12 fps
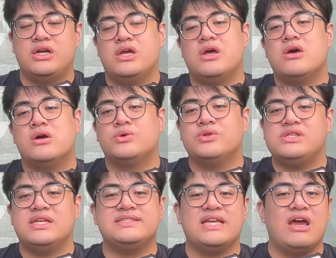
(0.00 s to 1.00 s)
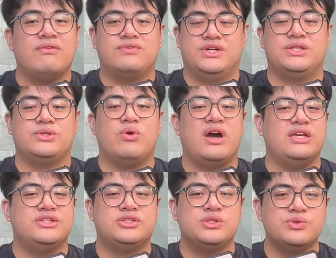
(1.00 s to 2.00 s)
ruthless effort to hide
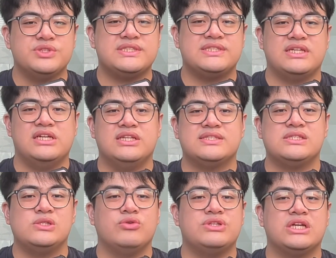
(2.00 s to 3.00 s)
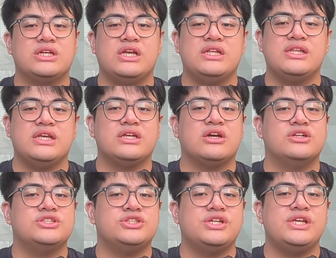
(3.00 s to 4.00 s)
truths, and a slow degrading
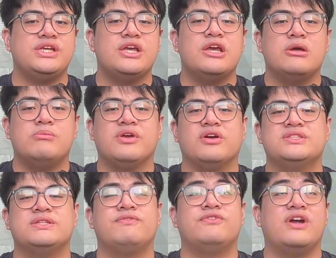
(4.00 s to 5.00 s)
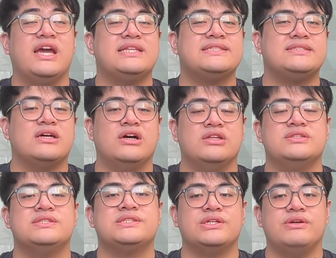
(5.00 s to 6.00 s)
country because of rights
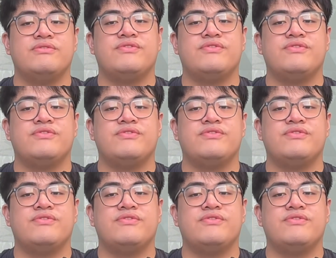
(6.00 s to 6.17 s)
unserved.